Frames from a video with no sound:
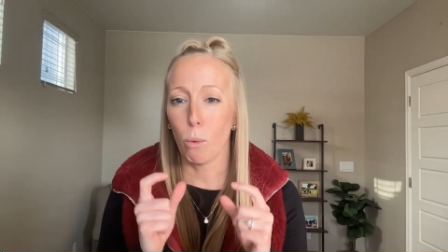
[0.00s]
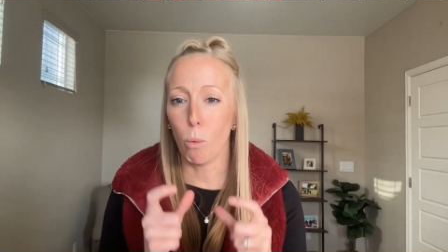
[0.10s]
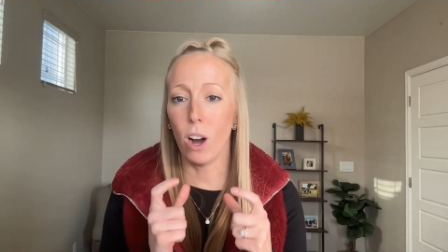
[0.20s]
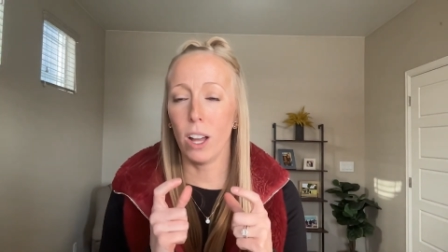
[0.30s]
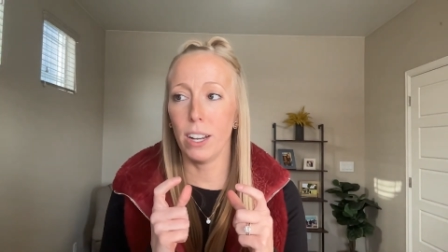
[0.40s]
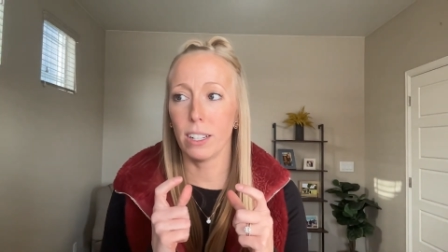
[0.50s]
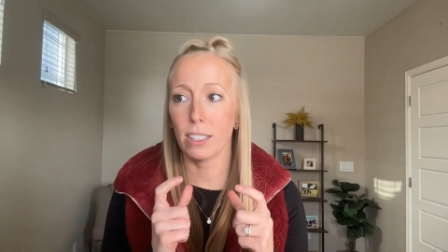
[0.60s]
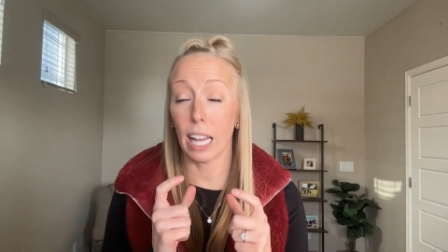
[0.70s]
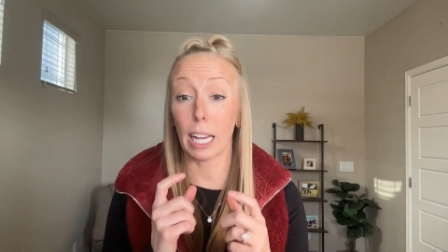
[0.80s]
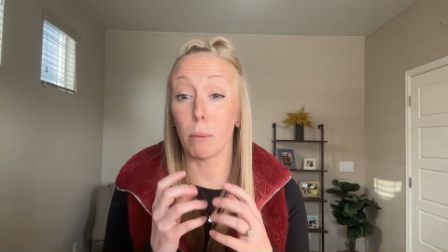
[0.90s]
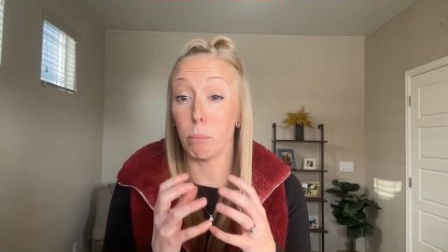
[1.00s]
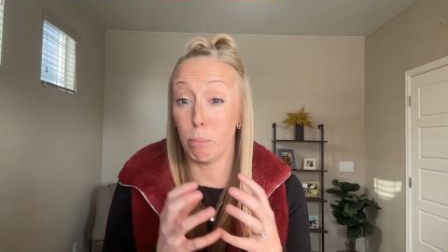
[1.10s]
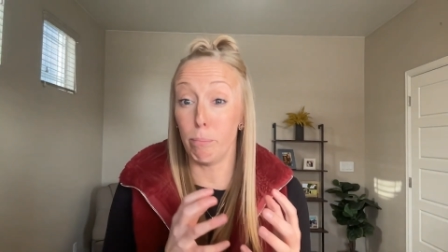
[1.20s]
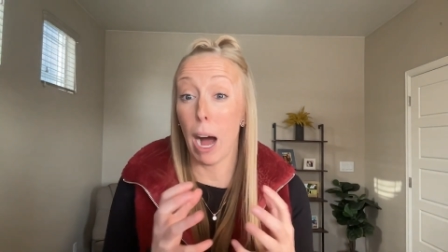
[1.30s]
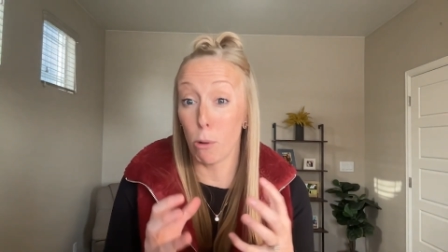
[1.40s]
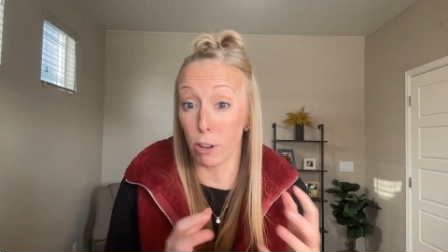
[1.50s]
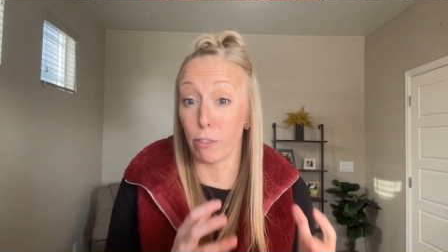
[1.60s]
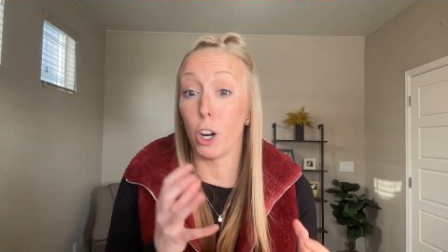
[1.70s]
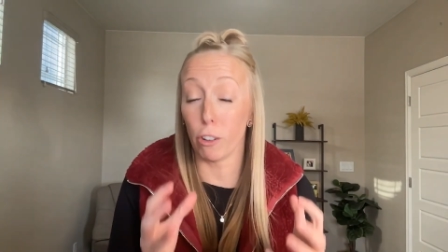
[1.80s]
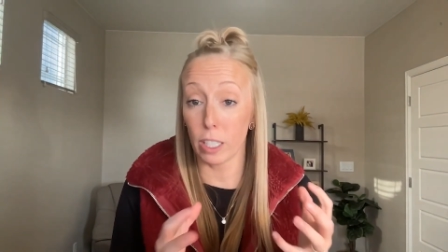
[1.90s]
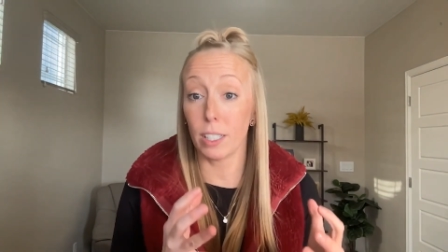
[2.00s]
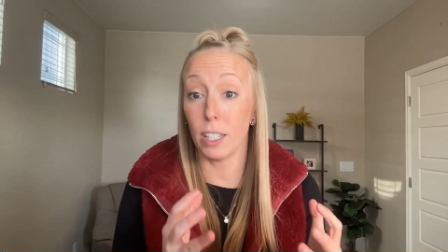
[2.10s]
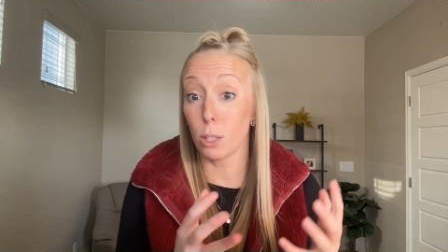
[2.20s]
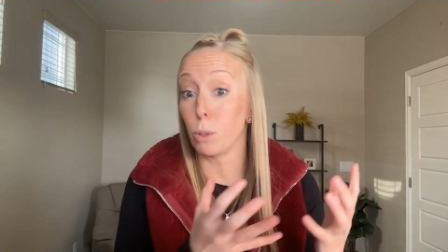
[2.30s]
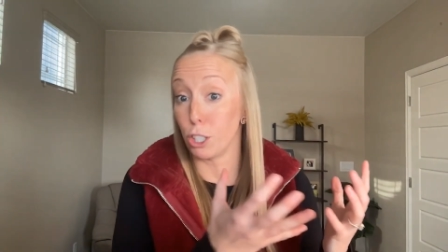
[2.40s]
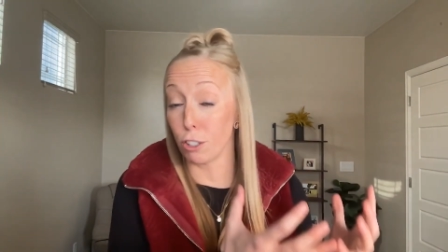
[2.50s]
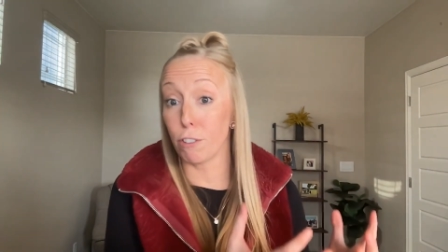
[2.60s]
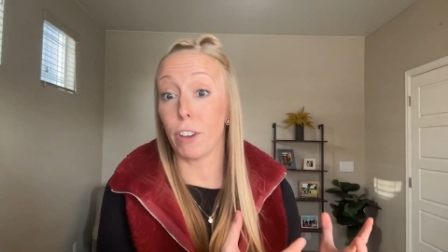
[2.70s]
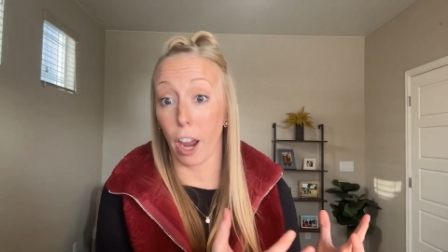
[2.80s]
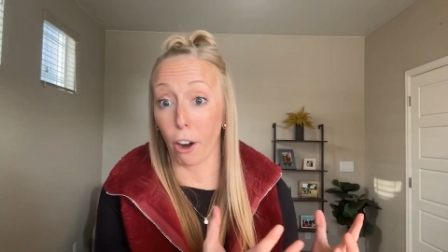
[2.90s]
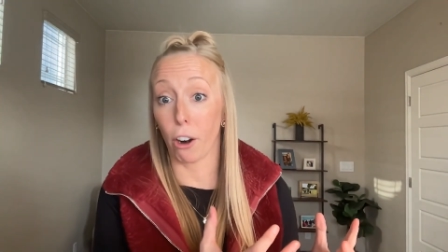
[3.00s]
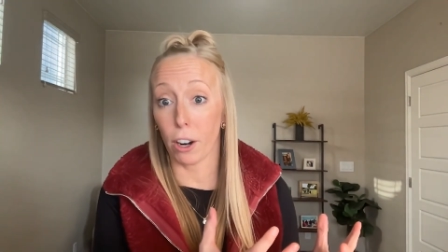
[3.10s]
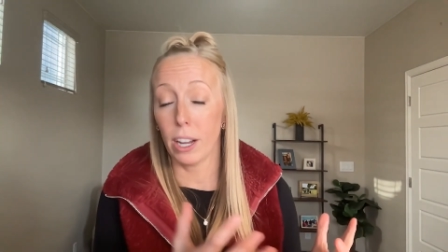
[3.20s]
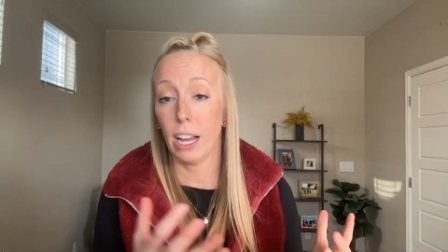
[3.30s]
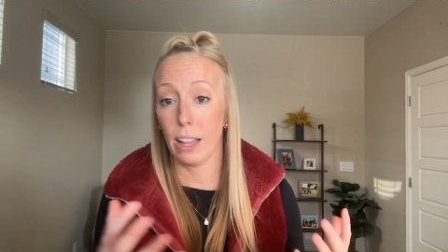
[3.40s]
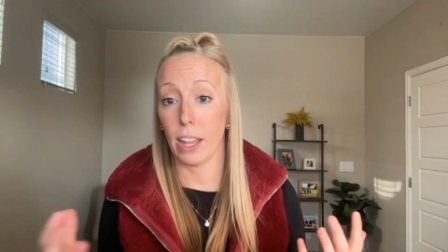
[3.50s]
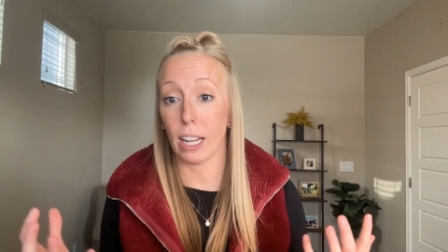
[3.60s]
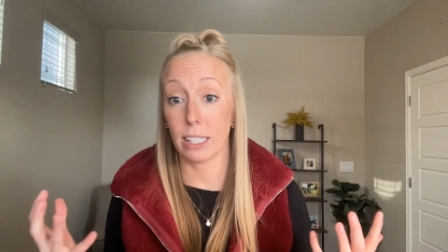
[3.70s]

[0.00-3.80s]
One like bout of nervousness, which is fair, that I